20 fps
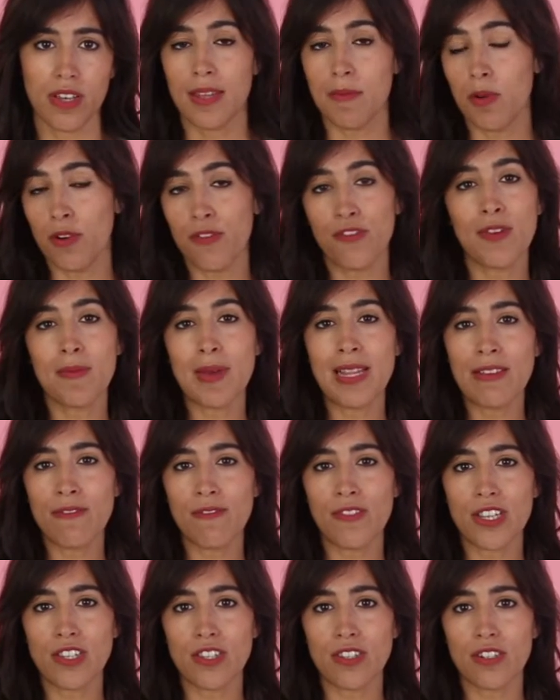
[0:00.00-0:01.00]
The more female
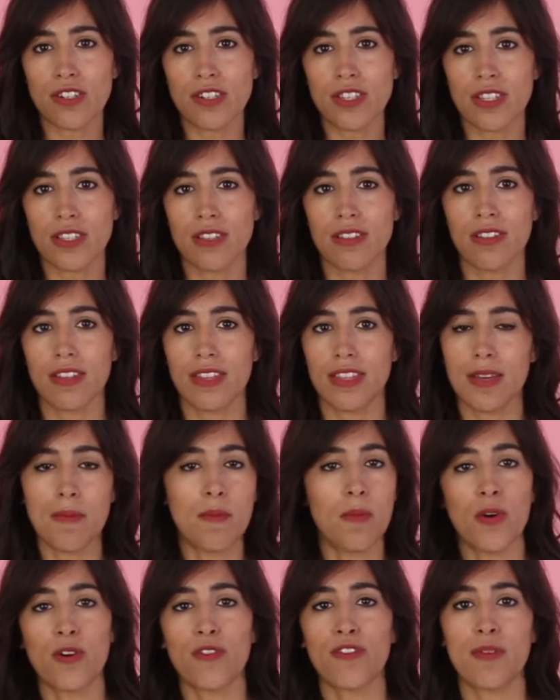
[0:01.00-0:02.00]
investors, the
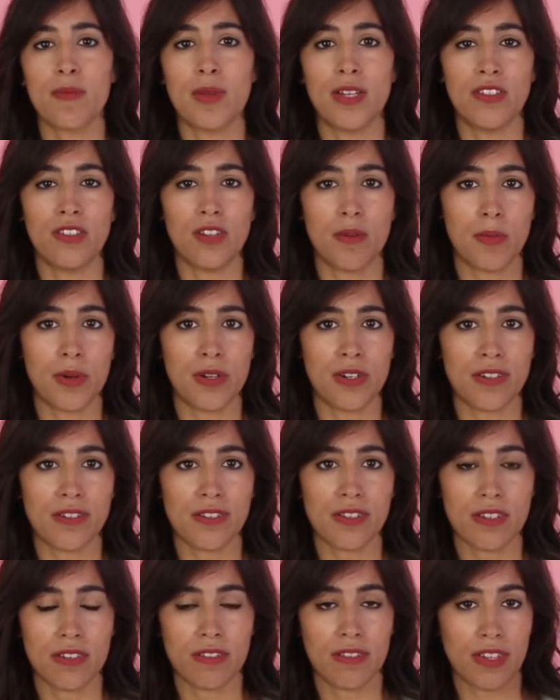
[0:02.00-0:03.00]
more female
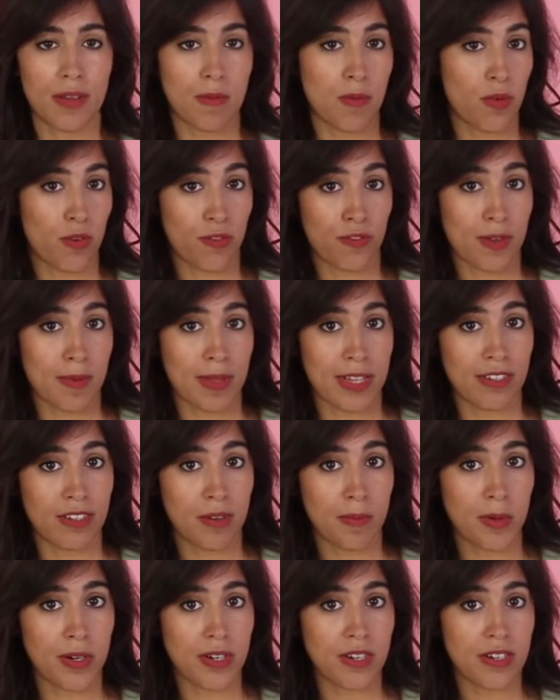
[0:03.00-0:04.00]
entrepreneurs. The more female
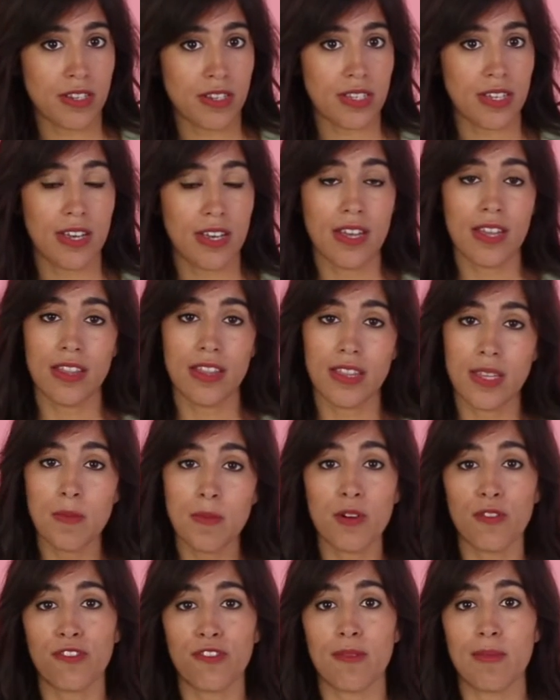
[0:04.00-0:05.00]
entrepreneurs, the
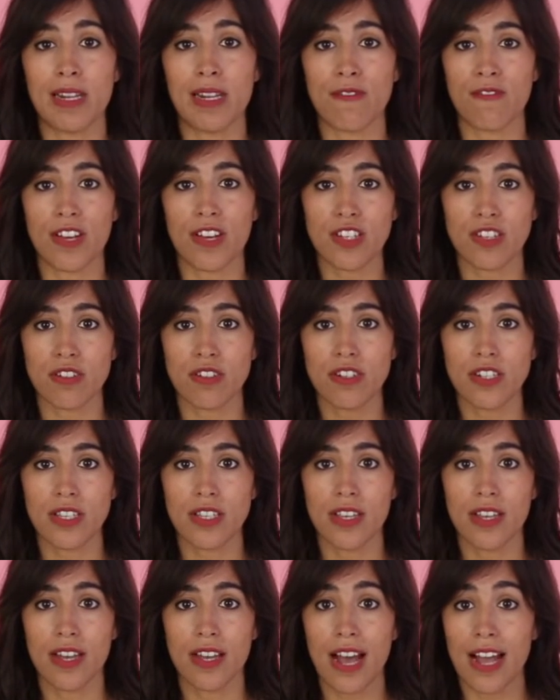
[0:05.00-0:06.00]
more female
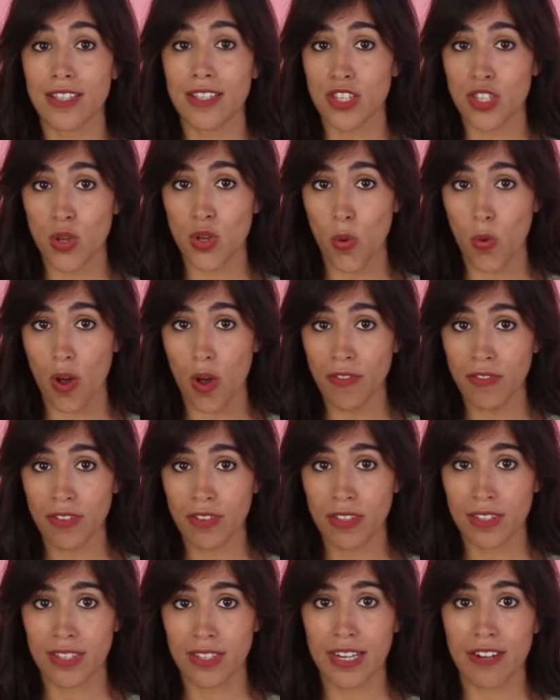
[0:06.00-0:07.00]
investors, and so
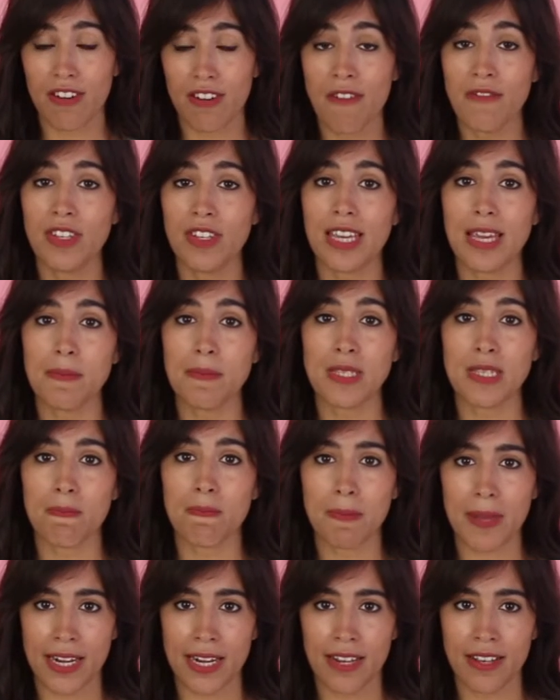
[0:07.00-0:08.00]
on, the round keeps
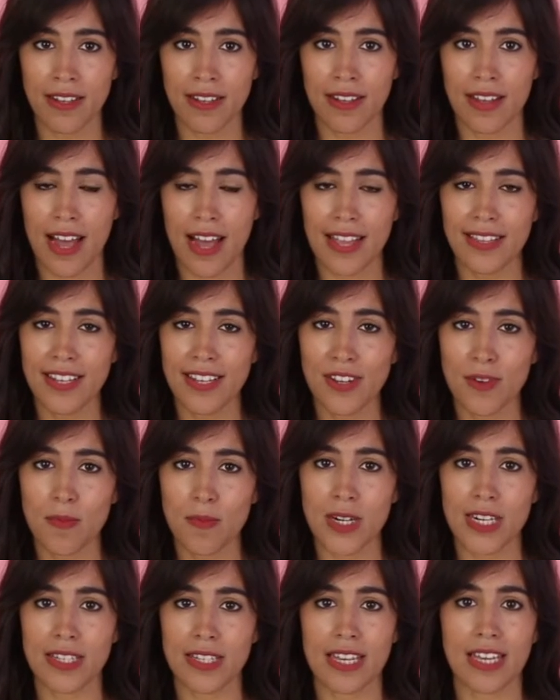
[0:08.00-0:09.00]
spinning and the
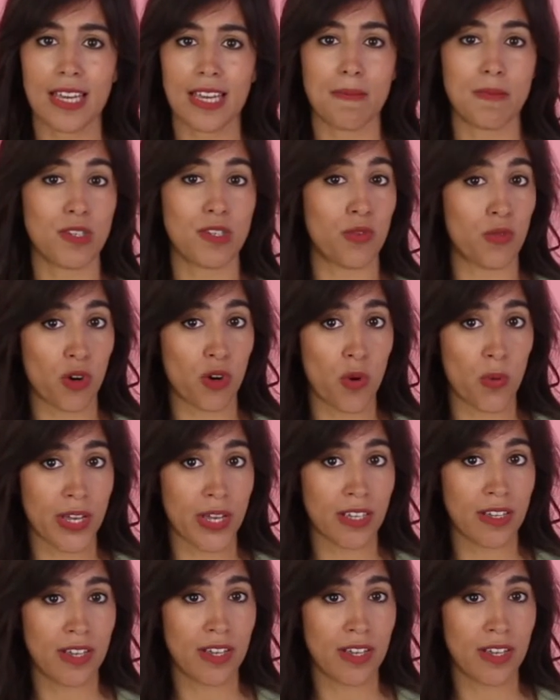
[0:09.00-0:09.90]
community keeps growing.